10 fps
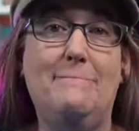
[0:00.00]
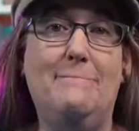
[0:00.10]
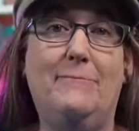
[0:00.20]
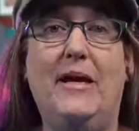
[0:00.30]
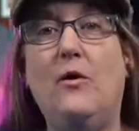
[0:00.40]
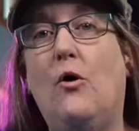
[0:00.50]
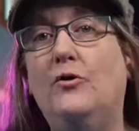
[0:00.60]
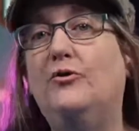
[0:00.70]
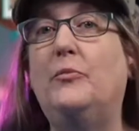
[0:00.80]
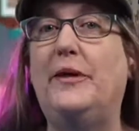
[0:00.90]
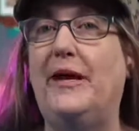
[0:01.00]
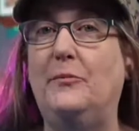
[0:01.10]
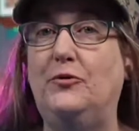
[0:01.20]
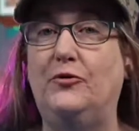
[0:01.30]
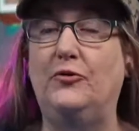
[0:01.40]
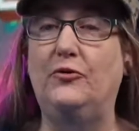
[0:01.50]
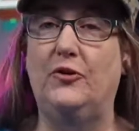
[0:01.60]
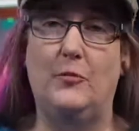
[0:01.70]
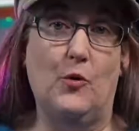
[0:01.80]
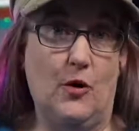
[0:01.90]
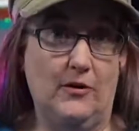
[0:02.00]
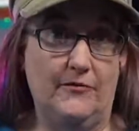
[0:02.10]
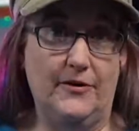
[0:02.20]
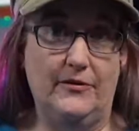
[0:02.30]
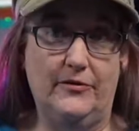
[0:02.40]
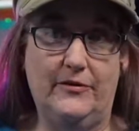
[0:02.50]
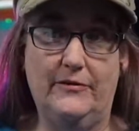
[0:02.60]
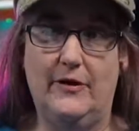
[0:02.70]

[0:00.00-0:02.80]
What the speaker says: may also be able to do some or all of these.